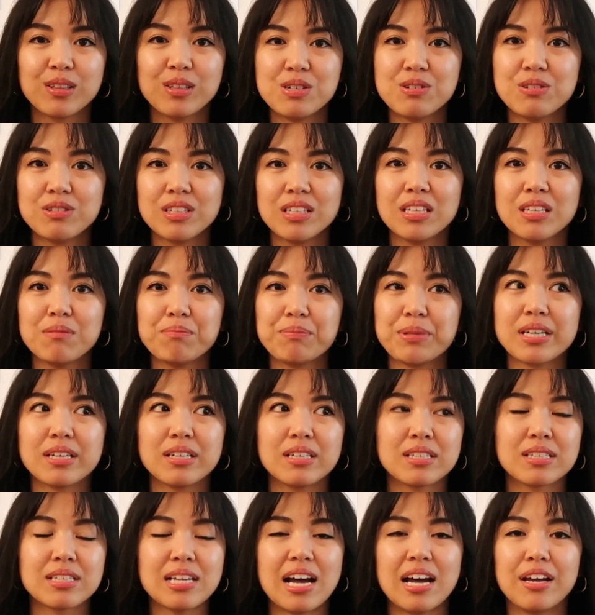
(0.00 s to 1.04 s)
lonely
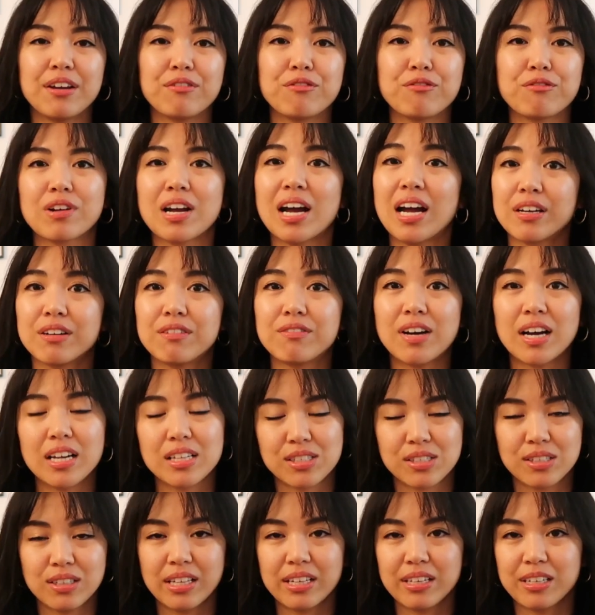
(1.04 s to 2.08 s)
because I've kind of
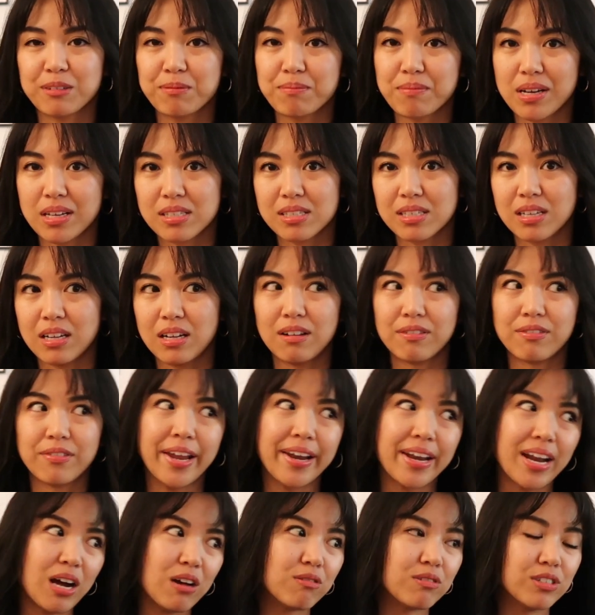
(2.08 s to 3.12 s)
isolated myself,
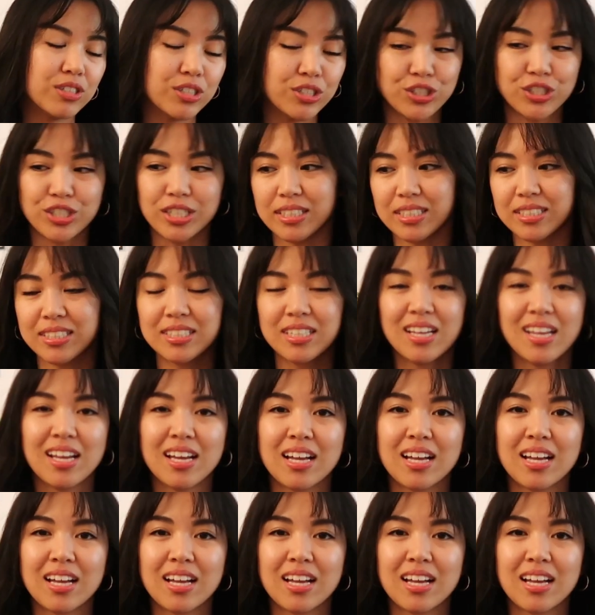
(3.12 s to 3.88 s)
and I was just